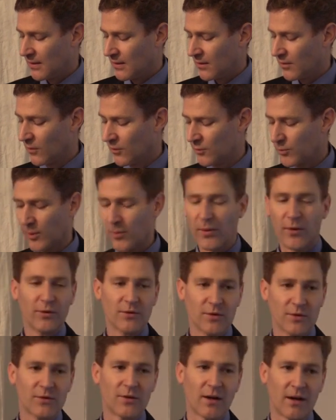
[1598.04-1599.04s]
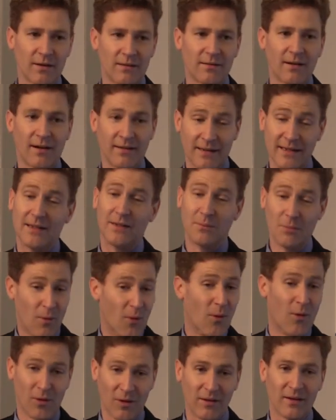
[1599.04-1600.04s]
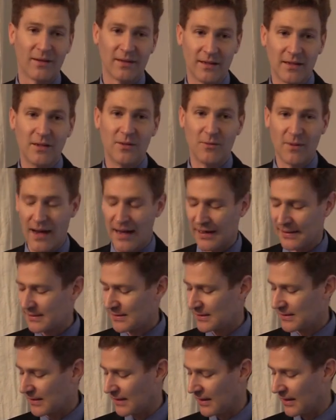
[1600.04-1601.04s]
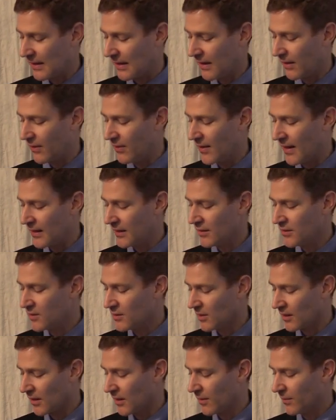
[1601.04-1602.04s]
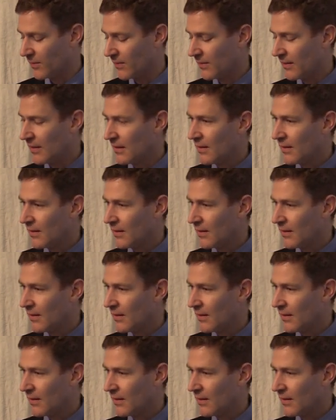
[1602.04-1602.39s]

Those proposals are needed more in the US than in Europe,